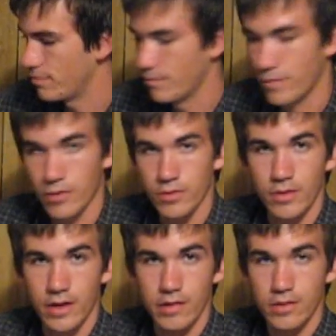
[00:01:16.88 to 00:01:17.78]
Velcro
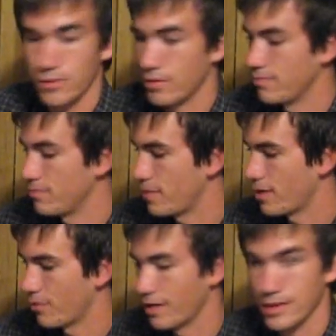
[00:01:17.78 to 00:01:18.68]
not included, by
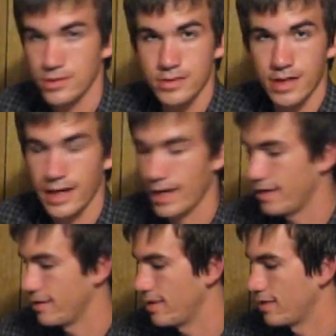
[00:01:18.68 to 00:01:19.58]
the way, I just kind of
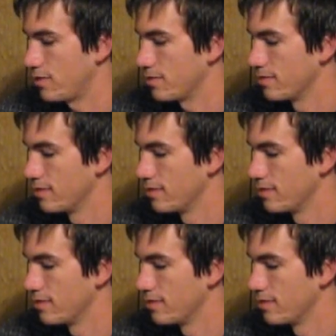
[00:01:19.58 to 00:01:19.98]
added that on.